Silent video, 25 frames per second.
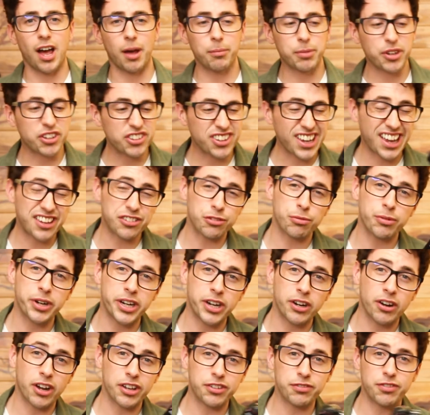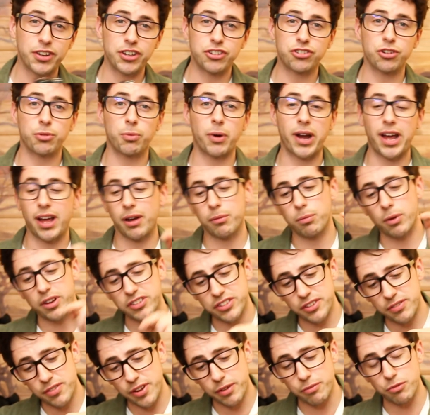because it has a really nice feature where
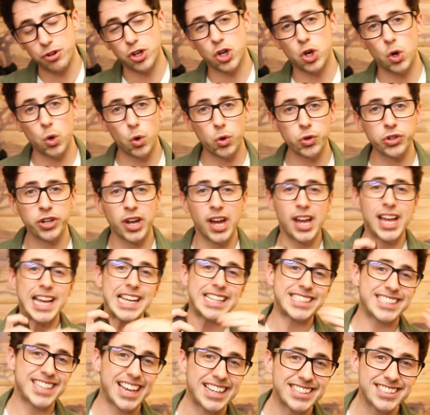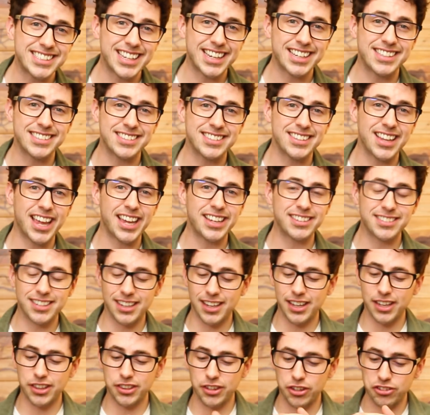once I've hit record, 10 seconds
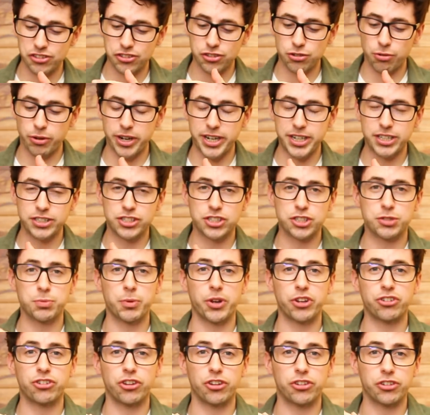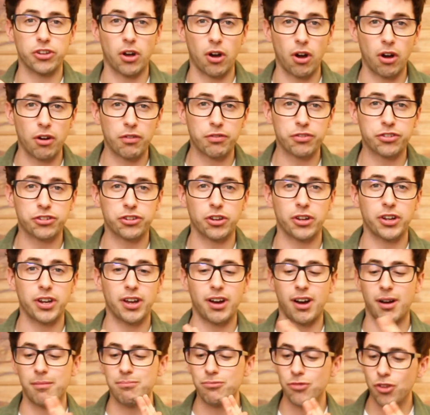later the screen switches off so
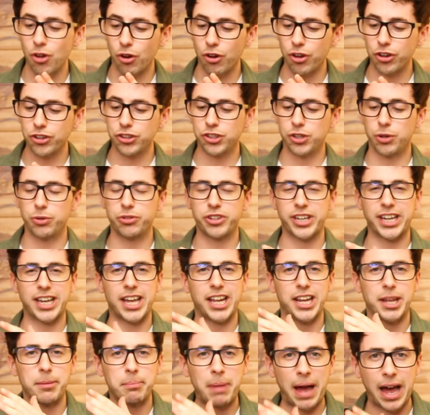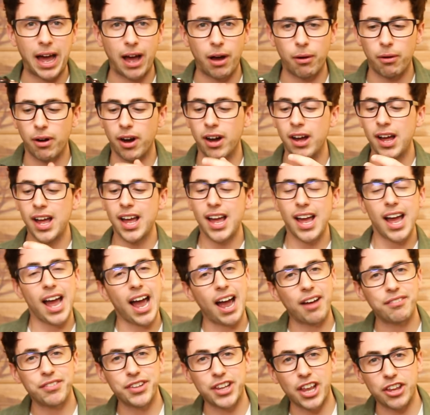that I'm not using any power
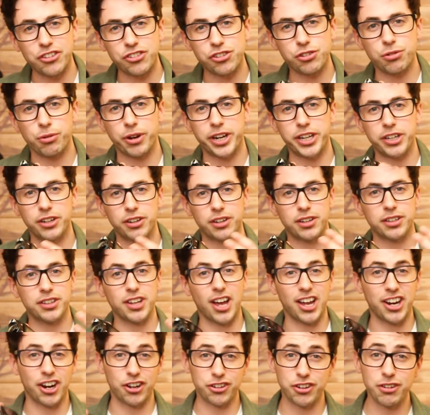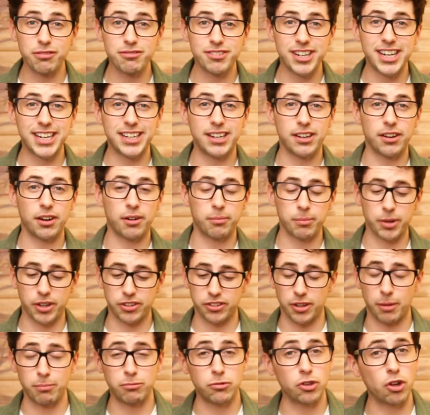having that screen on, and I don't need it on
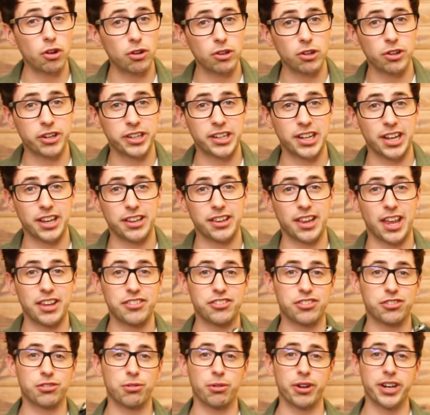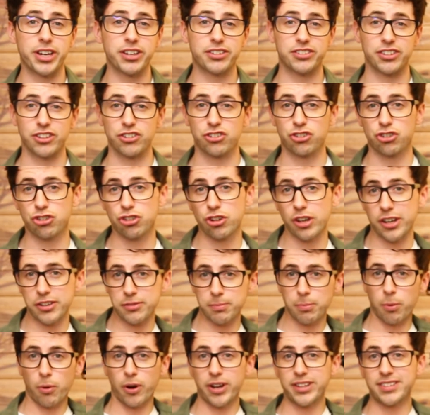because I'm not looking at that screen because it's
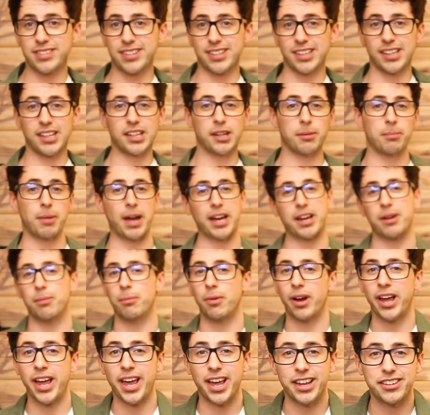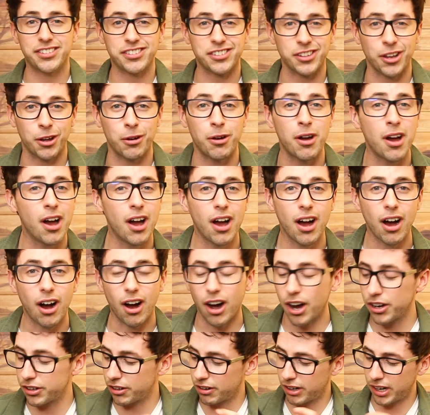just pointing at the back of my head, so
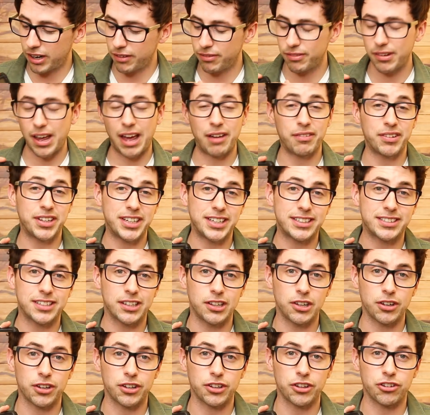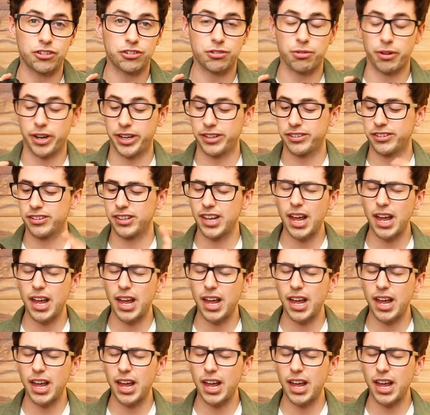I don't ever need to look at the screen. So